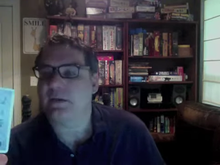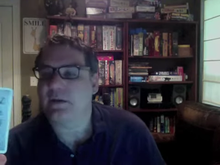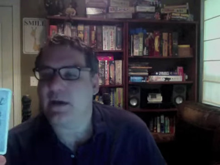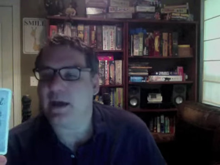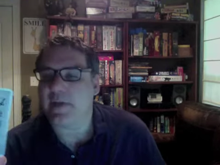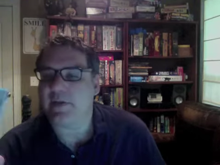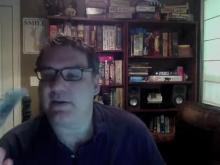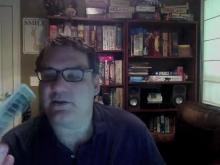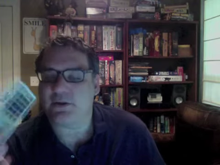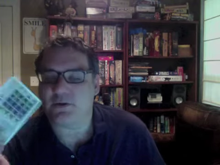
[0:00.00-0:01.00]
And then
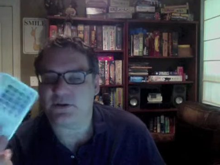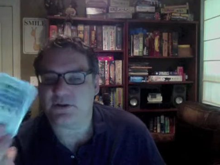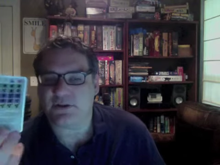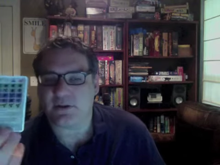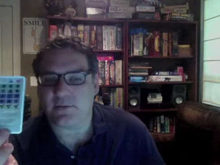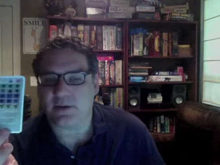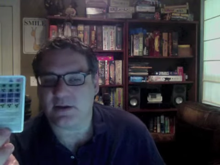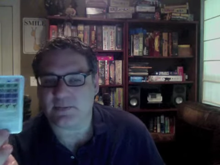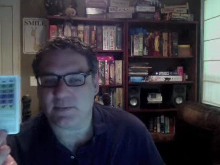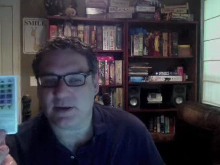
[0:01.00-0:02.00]
it shows you
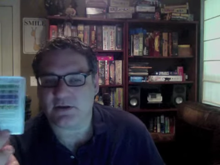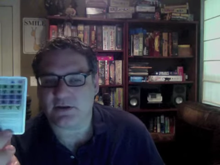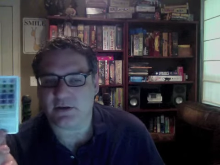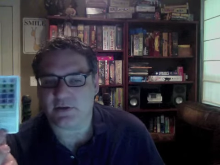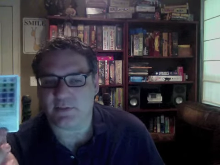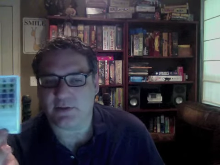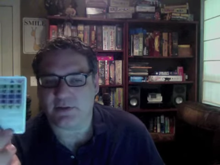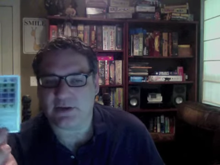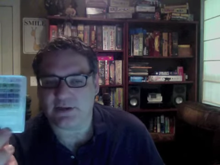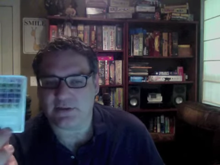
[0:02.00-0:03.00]
some special, the
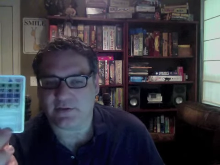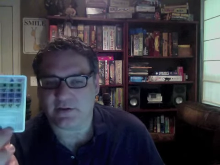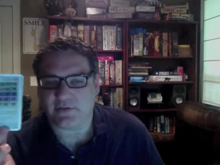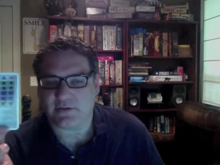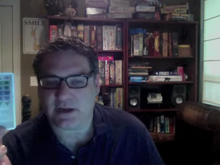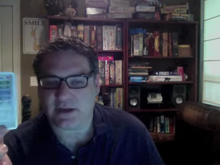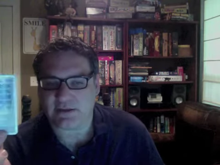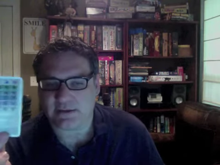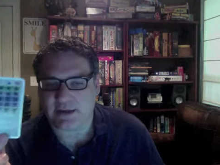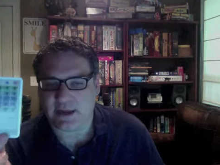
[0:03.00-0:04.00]
abilities of the different dice
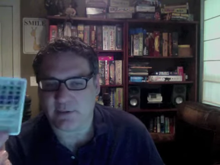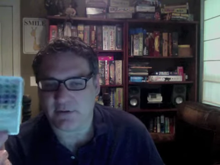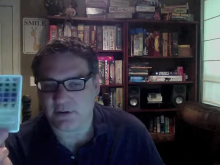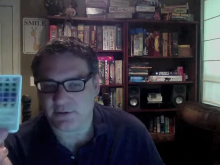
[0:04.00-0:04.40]
in the game on the other